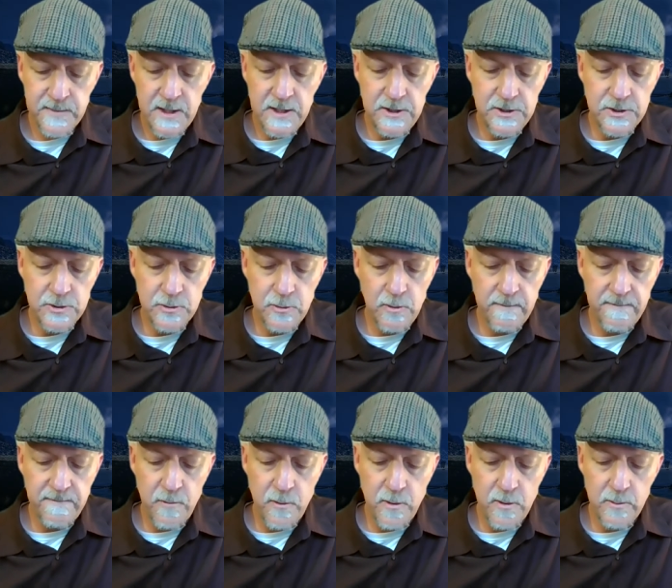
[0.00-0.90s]
He
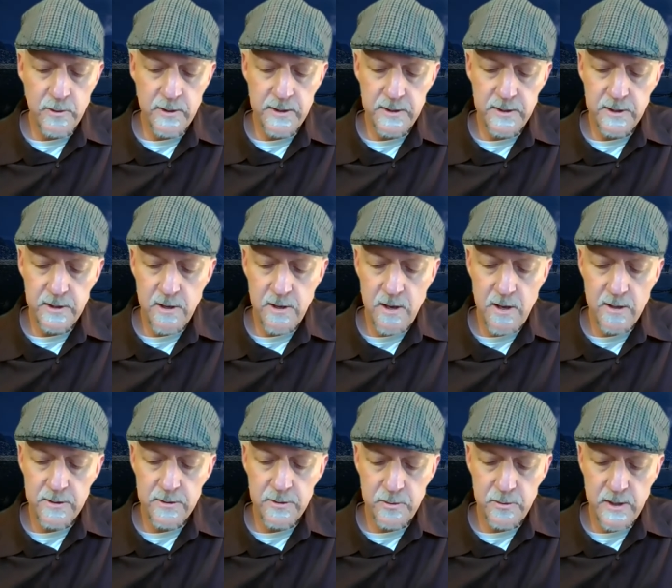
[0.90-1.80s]
strolled forward and
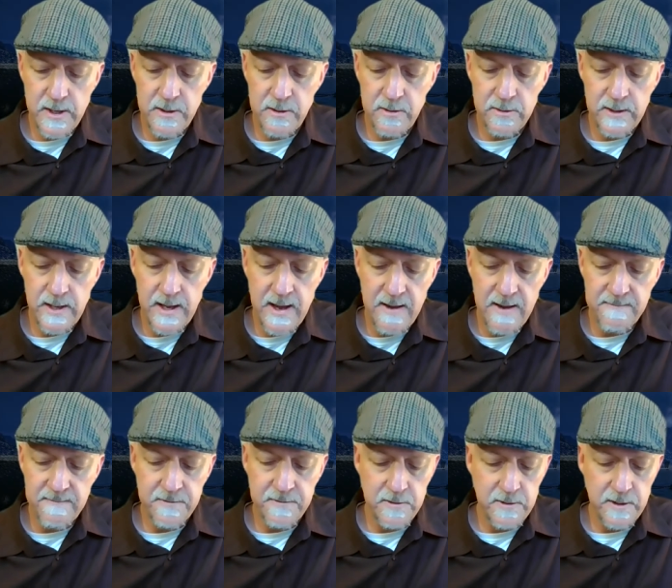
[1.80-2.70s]
Nekonkh trailed
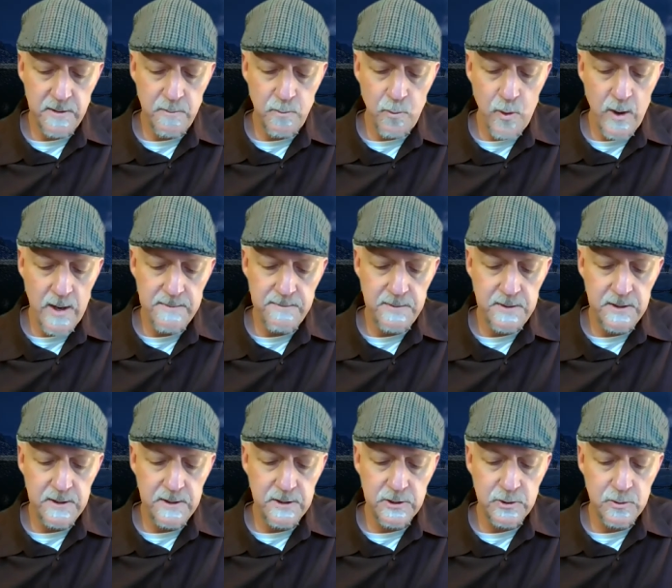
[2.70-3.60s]
after him,
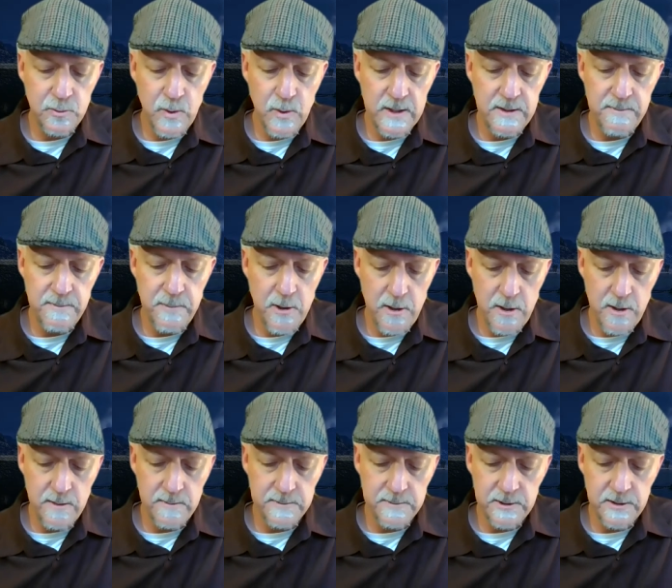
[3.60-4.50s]
wiping his sweaty
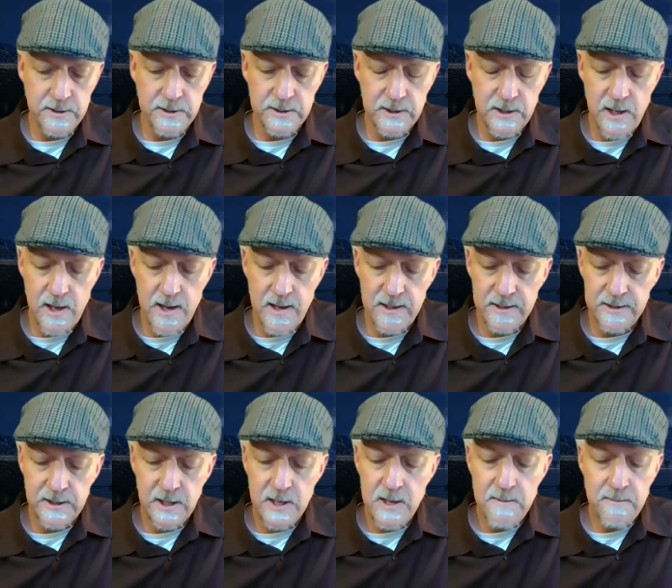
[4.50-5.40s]
palms on his thighs.